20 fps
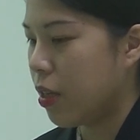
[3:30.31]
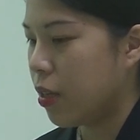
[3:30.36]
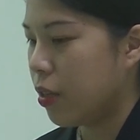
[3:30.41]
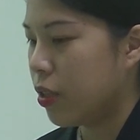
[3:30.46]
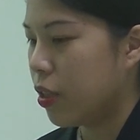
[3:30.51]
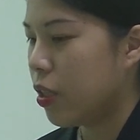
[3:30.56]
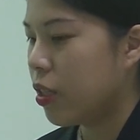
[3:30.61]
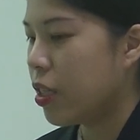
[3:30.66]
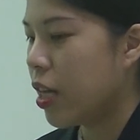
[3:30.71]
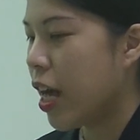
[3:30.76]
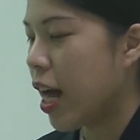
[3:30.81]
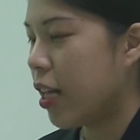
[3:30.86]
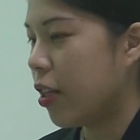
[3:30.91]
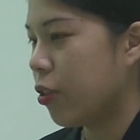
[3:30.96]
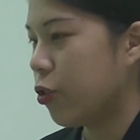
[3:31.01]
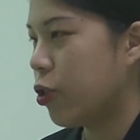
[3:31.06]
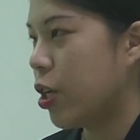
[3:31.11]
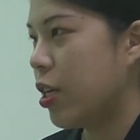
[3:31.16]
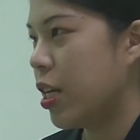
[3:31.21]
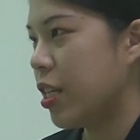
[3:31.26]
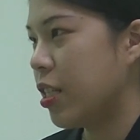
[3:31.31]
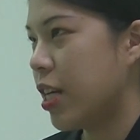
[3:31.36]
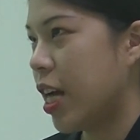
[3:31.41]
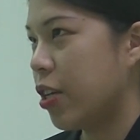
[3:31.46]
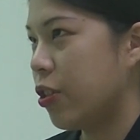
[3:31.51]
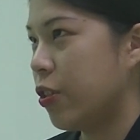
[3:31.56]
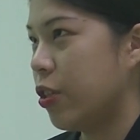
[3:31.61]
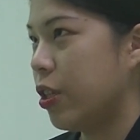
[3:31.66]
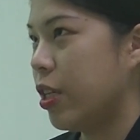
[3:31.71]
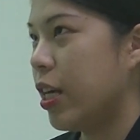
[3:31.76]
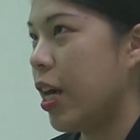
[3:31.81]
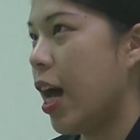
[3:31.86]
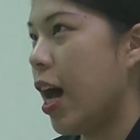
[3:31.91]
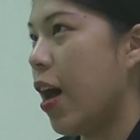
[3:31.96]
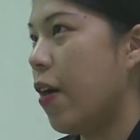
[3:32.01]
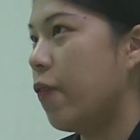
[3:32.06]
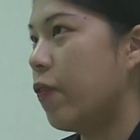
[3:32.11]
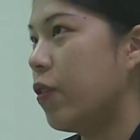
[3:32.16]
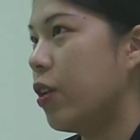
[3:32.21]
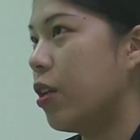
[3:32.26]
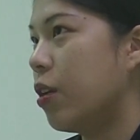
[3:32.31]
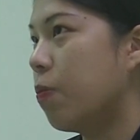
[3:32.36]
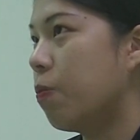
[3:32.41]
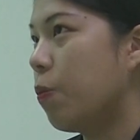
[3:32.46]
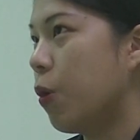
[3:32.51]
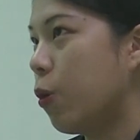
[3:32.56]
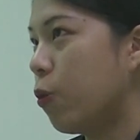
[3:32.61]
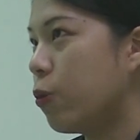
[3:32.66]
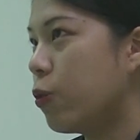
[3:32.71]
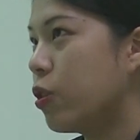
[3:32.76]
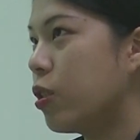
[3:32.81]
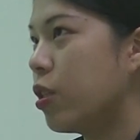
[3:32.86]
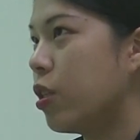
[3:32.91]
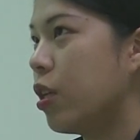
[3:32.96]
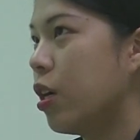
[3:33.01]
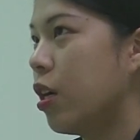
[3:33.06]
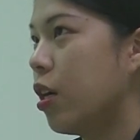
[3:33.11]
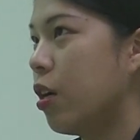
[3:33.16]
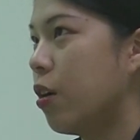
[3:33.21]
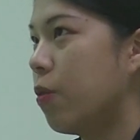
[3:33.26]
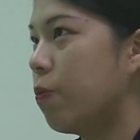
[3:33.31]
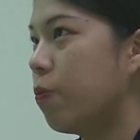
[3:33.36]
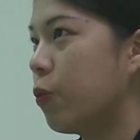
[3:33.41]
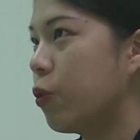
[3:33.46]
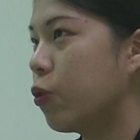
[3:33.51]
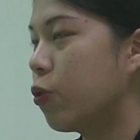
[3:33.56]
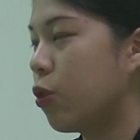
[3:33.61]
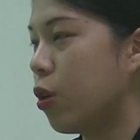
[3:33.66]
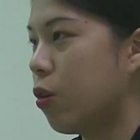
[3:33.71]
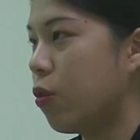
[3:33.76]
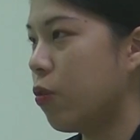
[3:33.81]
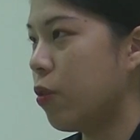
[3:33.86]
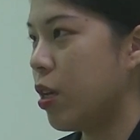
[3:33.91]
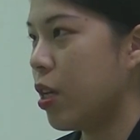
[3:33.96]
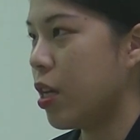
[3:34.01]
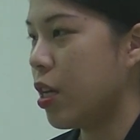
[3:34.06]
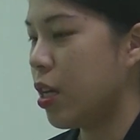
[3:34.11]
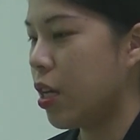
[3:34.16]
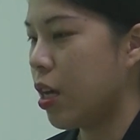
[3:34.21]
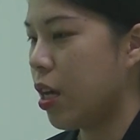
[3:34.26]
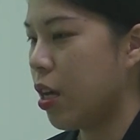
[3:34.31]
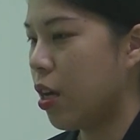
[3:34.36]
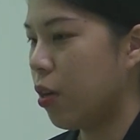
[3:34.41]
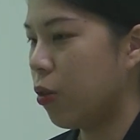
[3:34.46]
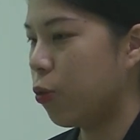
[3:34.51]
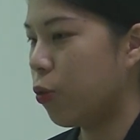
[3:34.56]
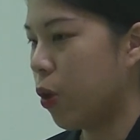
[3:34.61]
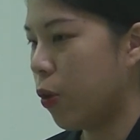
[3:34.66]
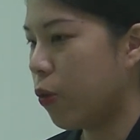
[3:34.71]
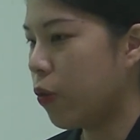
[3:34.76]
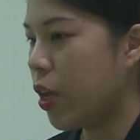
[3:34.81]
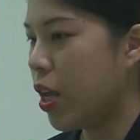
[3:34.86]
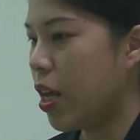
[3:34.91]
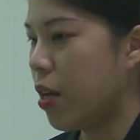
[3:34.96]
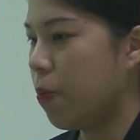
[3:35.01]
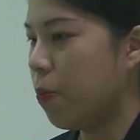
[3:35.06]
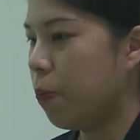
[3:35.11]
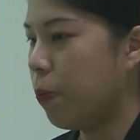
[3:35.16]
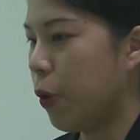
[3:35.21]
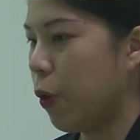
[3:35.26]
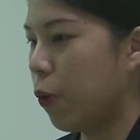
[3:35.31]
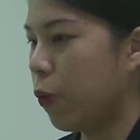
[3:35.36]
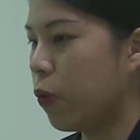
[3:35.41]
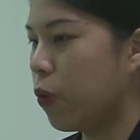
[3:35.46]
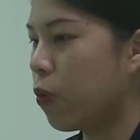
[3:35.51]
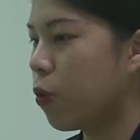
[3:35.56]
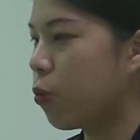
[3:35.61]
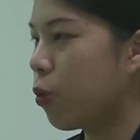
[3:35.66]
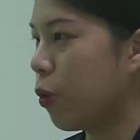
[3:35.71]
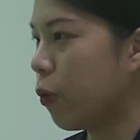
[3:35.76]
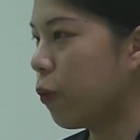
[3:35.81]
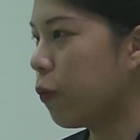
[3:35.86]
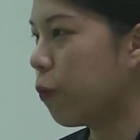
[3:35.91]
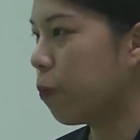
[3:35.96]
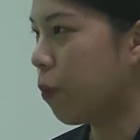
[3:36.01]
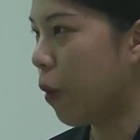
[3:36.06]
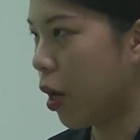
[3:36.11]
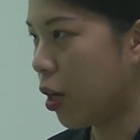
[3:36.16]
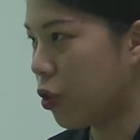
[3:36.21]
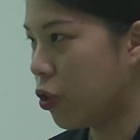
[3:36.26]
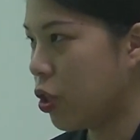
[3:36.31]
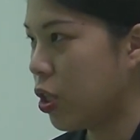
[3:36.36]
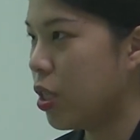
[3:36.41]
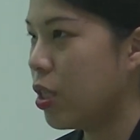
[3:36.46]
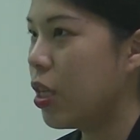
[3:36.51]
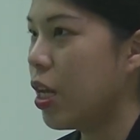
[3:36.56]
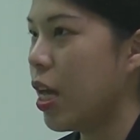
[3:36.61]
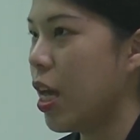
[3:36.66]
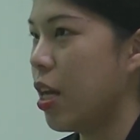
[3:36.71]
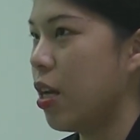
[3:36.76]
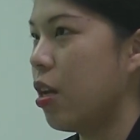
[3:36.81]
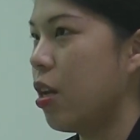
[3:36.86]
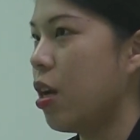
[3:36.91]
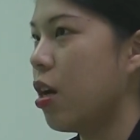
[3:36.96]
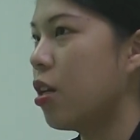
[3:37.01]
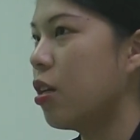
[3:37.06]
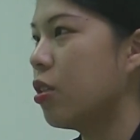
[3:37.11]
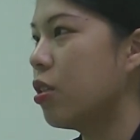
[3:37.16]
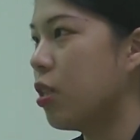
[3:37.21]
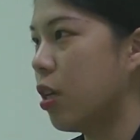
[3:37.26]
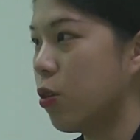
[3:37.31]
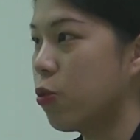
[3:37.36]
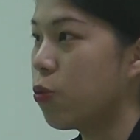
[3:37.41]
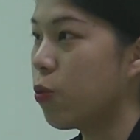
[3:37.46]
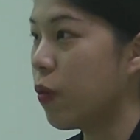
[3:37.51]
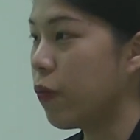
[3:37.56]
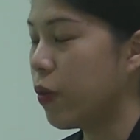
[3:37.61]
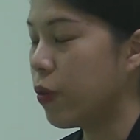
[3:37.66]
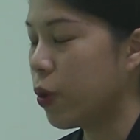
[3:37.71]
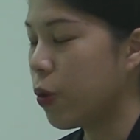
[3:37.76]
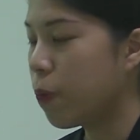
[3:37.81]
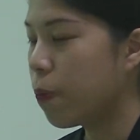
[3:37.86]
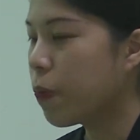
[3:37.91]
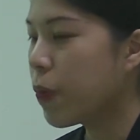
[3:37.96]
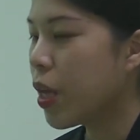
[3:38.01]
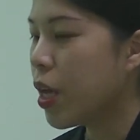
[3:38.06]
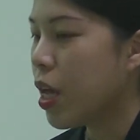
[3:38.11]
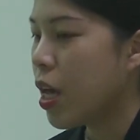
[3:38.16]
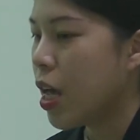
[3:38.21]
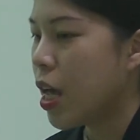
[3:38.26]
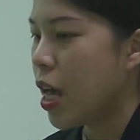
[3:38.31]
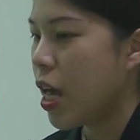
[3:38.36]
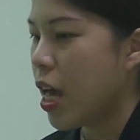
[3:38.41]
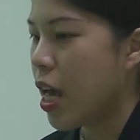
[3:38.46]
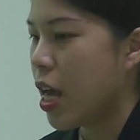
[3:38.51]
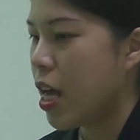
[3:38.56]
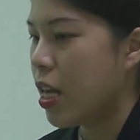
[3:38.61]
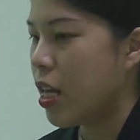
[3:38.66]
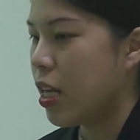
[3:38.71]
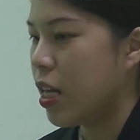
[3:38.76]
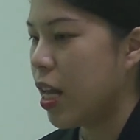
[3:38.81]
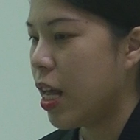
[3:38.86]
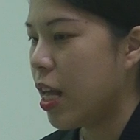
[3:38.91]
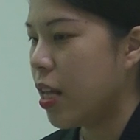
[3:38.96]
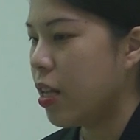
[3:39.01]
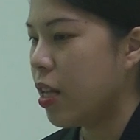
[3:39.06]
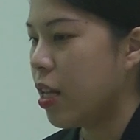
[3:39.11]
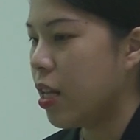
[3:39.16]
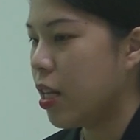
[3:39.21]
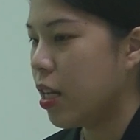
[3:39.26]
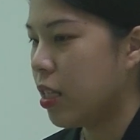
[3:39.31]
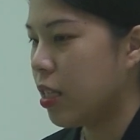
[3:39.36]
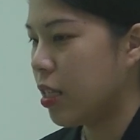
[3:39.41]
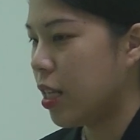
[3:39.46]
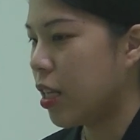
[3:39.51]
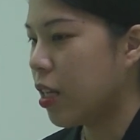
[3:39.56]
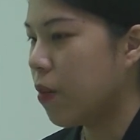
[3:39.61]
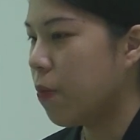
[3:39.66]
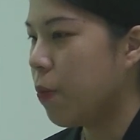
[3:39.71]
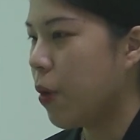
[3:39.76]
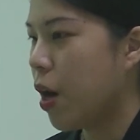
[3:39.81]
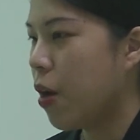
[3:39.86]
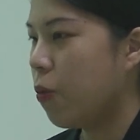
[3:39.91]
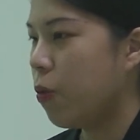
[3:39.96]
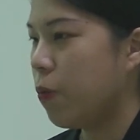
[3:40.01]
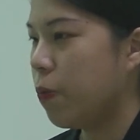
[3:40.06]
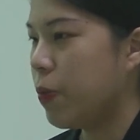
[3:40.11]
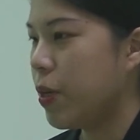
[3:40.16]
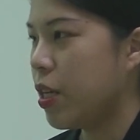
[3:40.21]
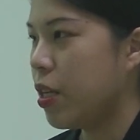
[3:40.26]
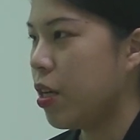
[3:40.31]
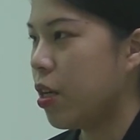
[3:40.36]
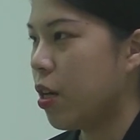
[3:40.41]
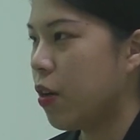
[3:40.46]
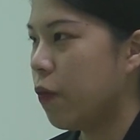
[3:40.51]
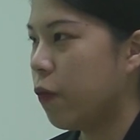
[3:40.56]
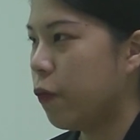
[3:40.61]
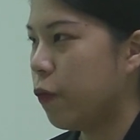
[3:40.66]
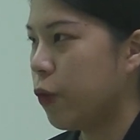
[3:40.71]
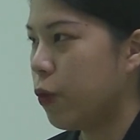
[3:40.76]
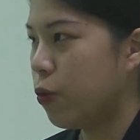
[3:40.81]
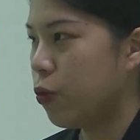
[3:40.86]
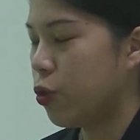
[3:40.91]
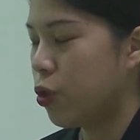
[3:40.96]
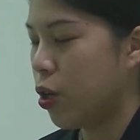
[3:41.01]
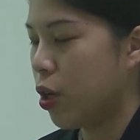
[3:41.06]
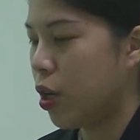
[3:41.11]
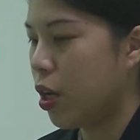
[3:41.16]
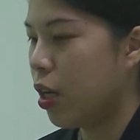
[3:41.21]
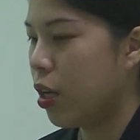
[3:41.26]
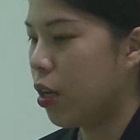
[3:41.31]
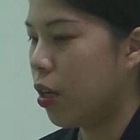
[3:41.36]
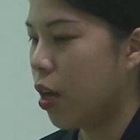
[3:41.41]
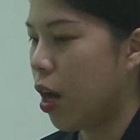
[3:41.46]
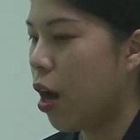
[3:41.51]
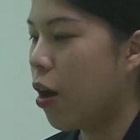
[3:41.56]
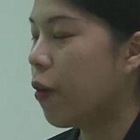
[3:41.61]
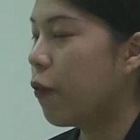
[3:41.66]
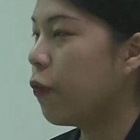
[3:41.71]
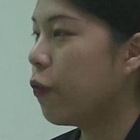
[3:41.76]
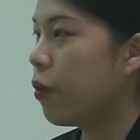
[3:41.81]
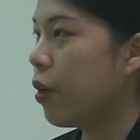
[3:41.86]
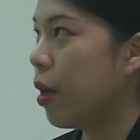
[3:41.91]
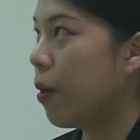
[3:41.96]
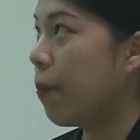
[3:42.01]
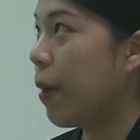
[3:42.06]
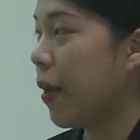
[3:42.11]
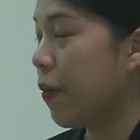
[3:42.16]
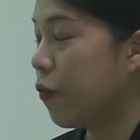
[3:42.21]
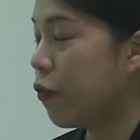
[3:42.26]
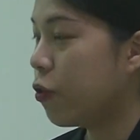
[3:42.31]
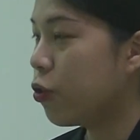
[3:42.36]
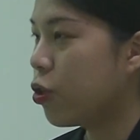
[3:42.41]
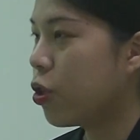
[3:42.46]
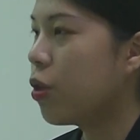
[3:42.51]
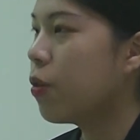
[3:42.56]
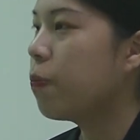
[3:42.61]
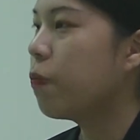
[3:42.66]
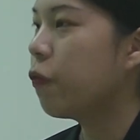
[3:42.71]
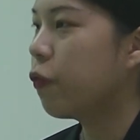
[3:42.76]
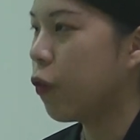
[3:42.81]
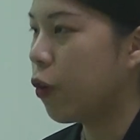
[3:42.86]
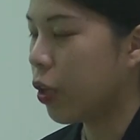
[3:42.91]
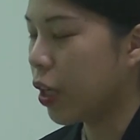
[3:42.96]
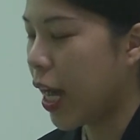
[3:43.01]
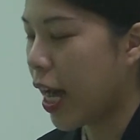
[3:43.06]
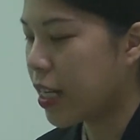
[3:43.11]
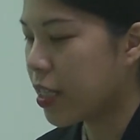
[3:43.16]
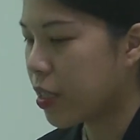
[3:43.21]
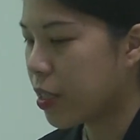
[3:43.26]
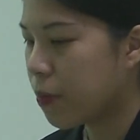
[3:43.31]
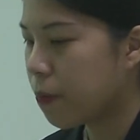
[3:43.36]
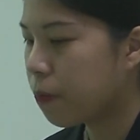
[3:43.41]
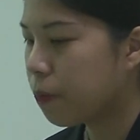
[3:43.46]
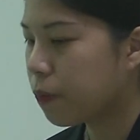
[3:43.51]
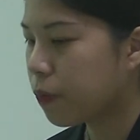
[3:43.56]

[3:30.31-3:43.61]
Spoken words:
Delta Electronics actually have the most growth in both growth margin and their sales revenue. And then the second part will be their future, my future forecast.